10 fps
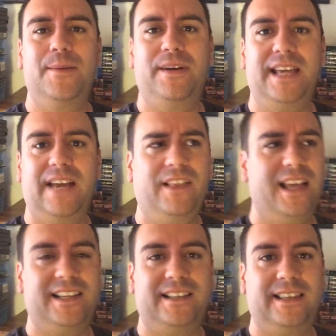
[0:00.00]
But yeah, if you
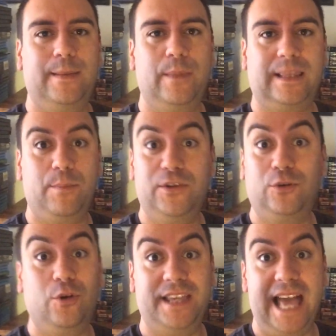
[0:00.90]
like the
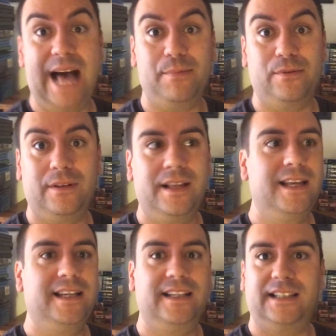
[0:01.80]
musical The Apple,
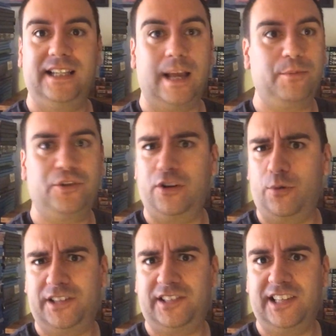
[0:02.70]
I'm sure you
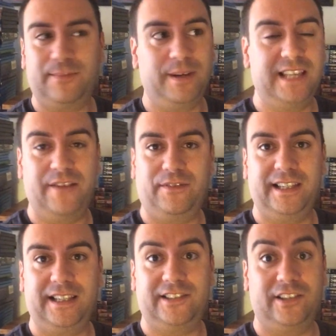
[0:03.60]
already seen this, but
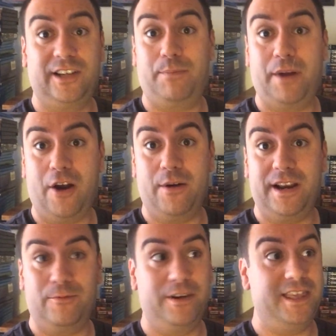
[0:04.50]
definitely this is a good
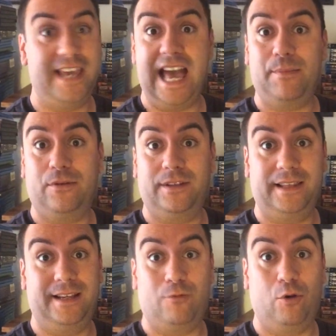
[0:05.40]
pairing with The Apple
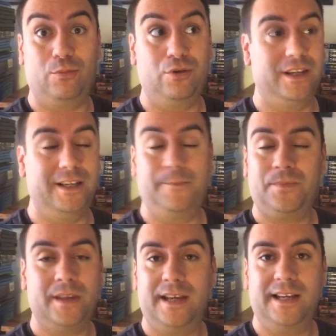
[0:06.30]
and then Roller Boogie.
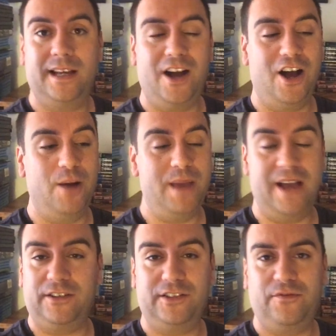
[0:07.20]

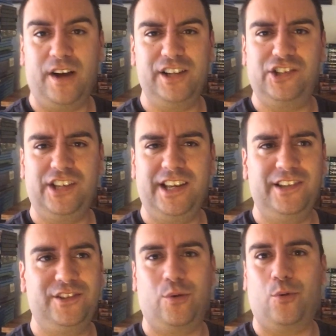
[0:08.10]
Yeah, but just fun
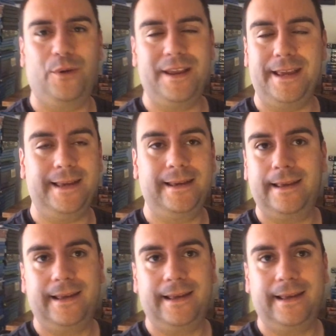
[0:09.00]
cheese, corny,